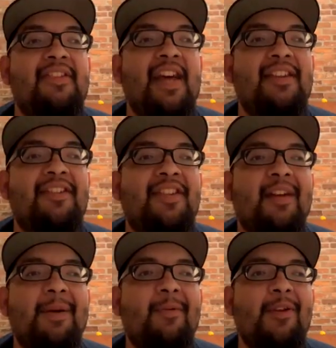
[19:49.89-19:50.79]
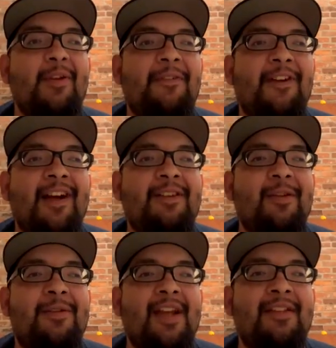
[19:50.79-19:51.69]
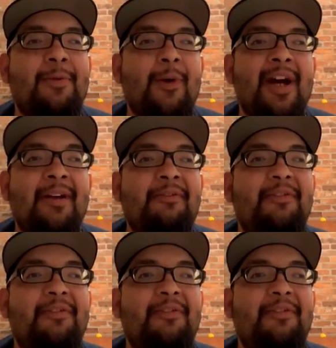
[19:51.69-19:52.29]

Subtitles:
that the segment where they forgot to take the ref?